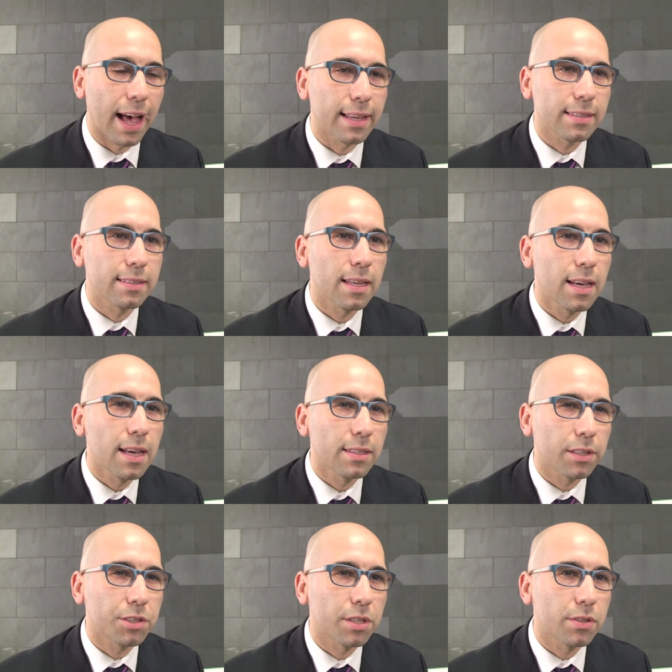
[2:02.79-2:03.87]
tasks,
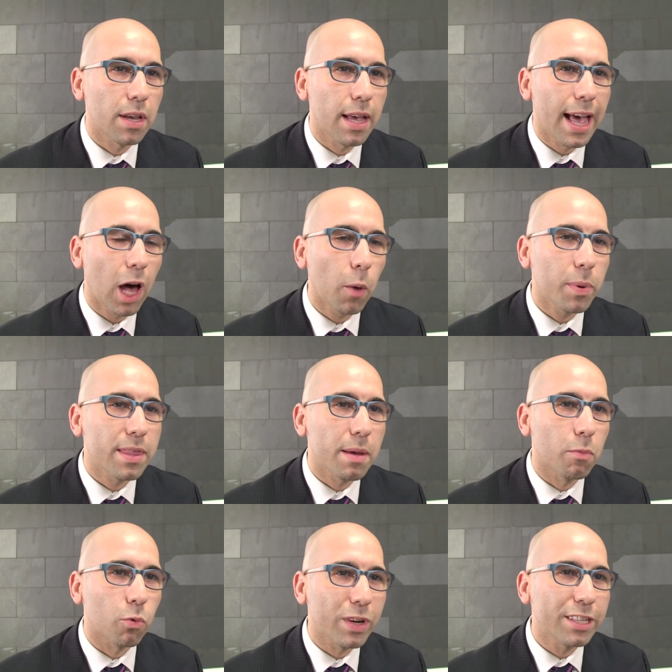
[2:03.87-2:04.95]
such as helping
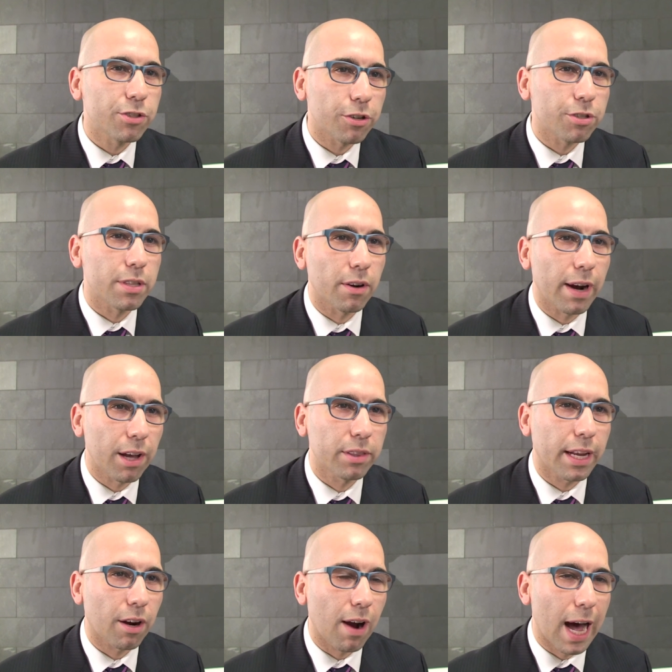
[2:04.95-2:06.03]
them research their
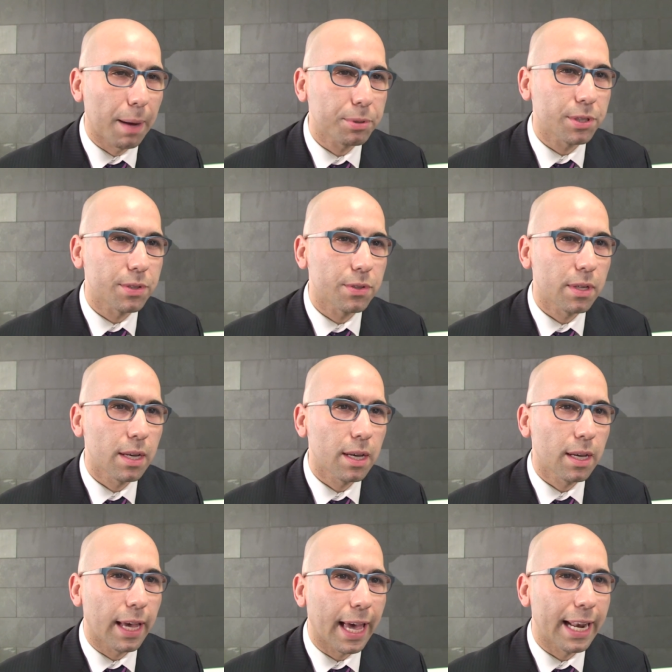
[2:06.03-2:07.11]
healthcare options
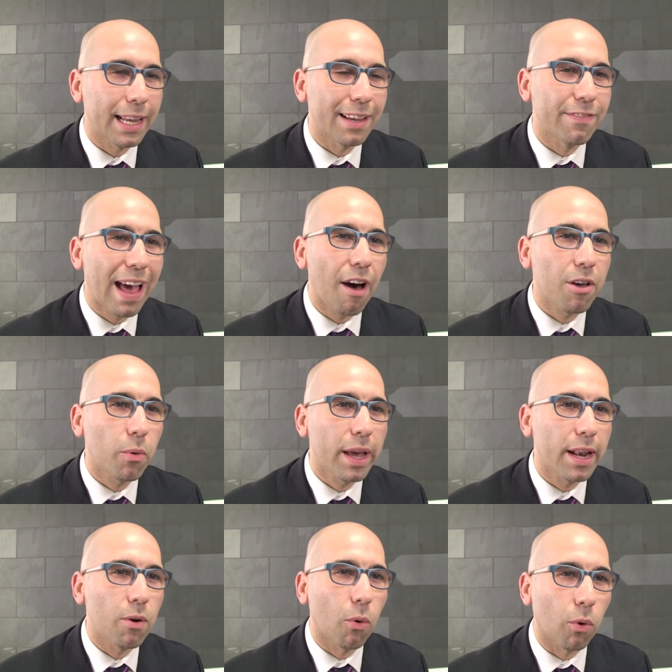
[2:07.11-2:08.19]
and
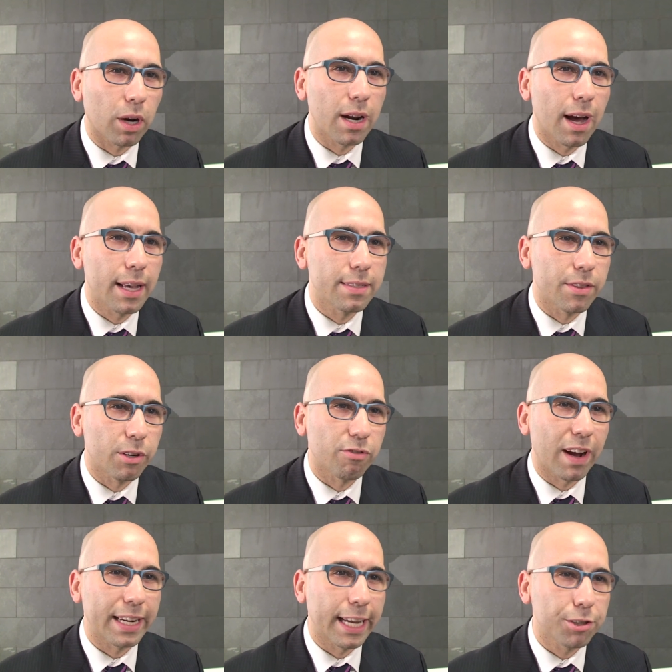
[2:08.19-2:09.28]
evaluate and organize their
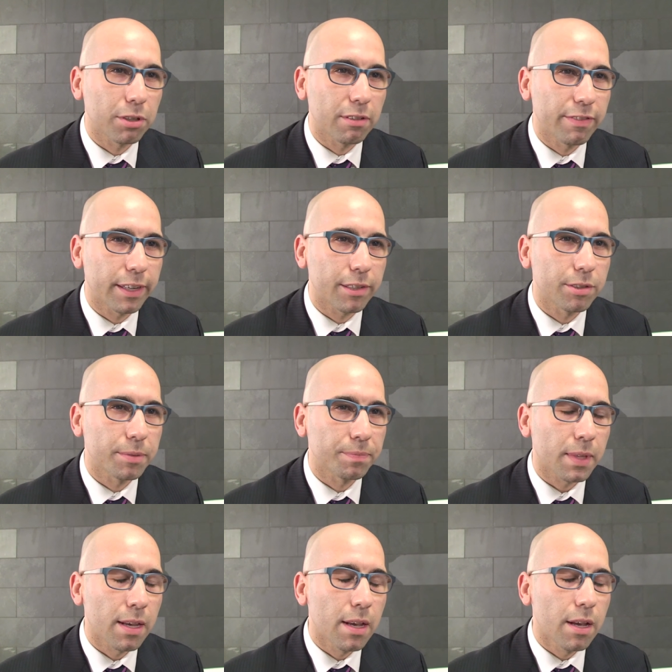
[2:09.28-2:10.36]
financial affairs.
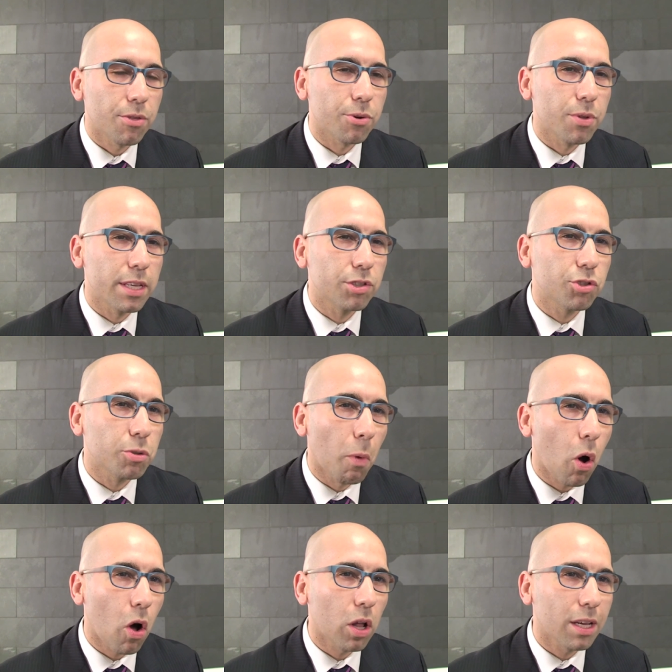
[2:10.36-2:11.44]
Through these
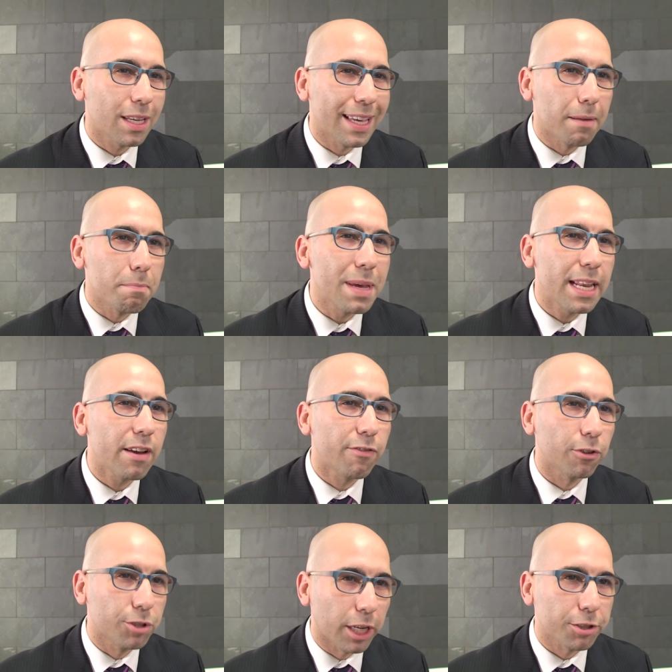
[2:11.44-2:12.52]
small yet
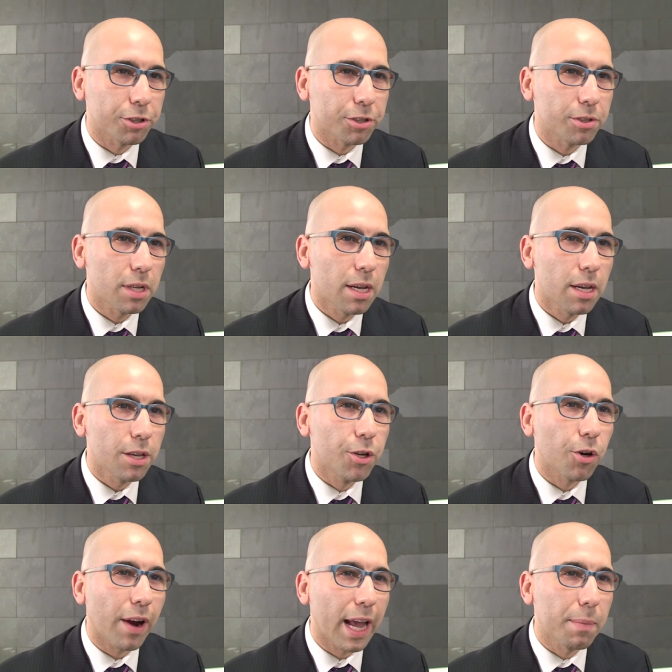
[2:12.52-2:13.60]
meaningful gestures,
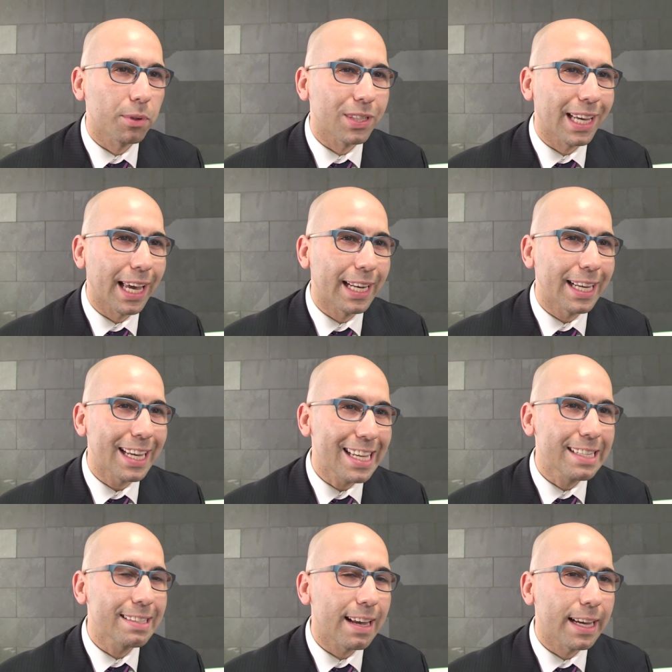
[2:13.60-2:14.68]
you're able to gain
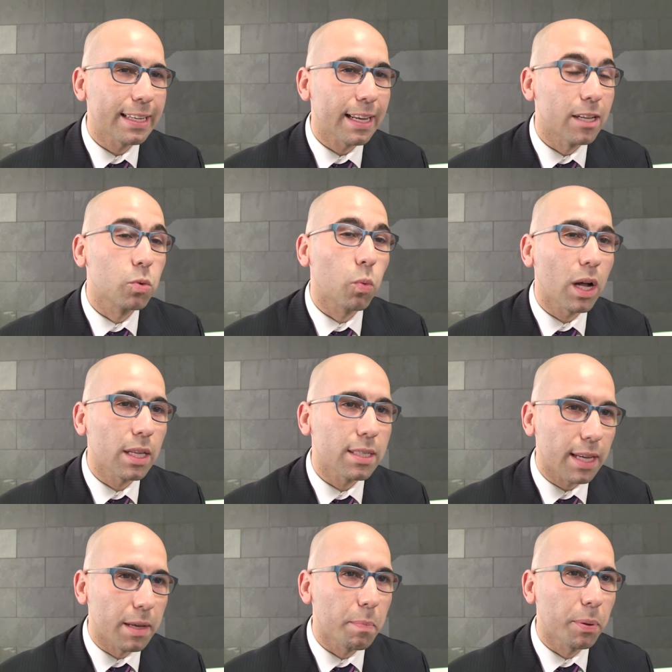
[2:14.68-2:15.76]
insight as well
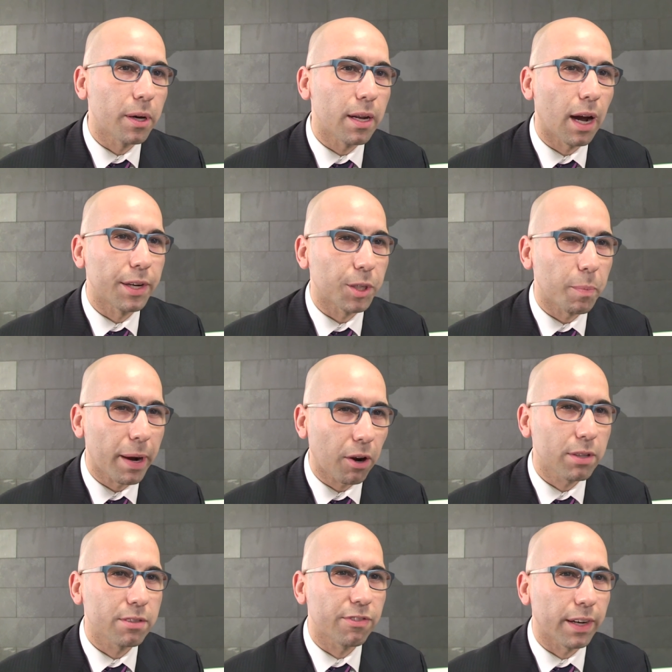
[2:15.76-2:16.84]
as input on your
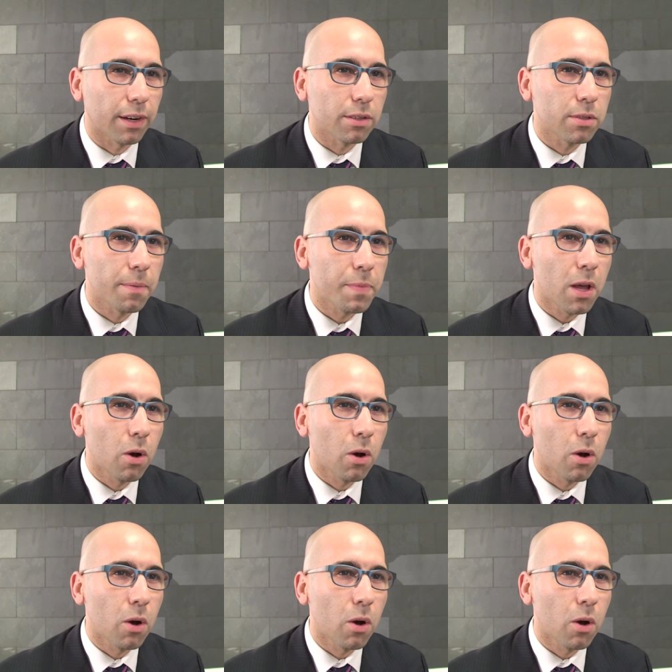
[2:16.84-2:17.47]
parents' affairs,